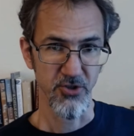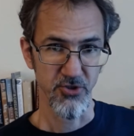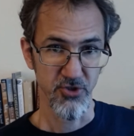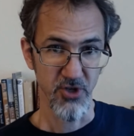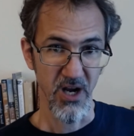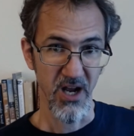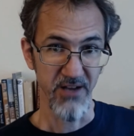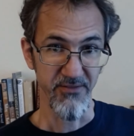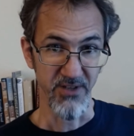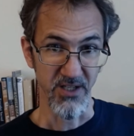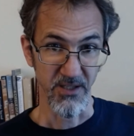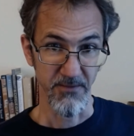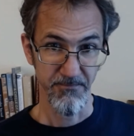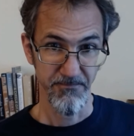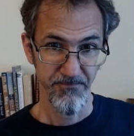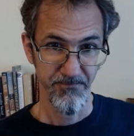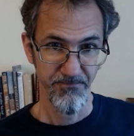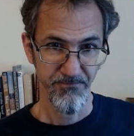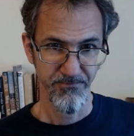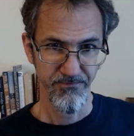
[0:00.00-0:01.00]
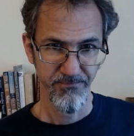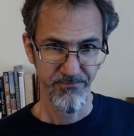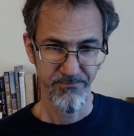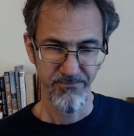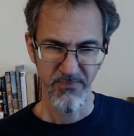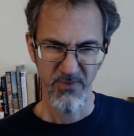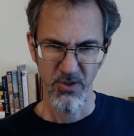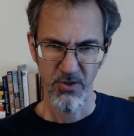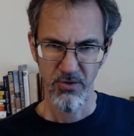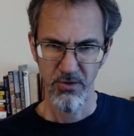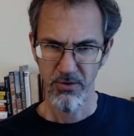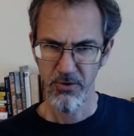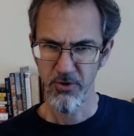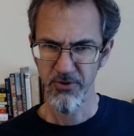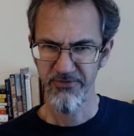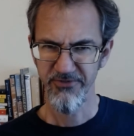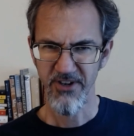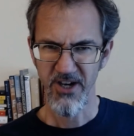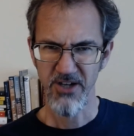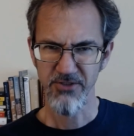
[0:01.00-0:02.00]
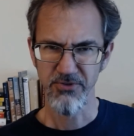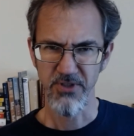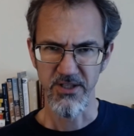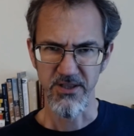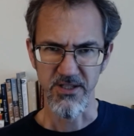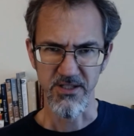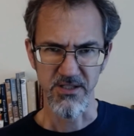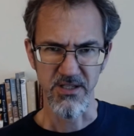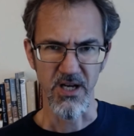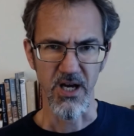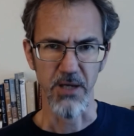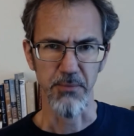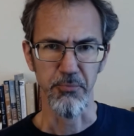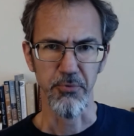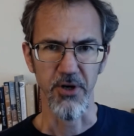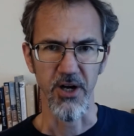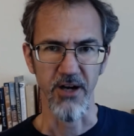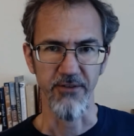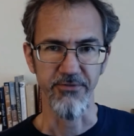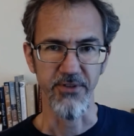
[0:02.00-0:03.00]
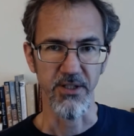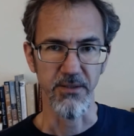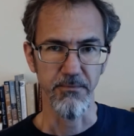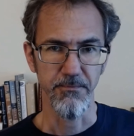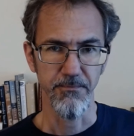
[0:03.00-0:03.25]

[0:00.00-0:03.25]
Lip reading: Driving. Who founded this nonprofit?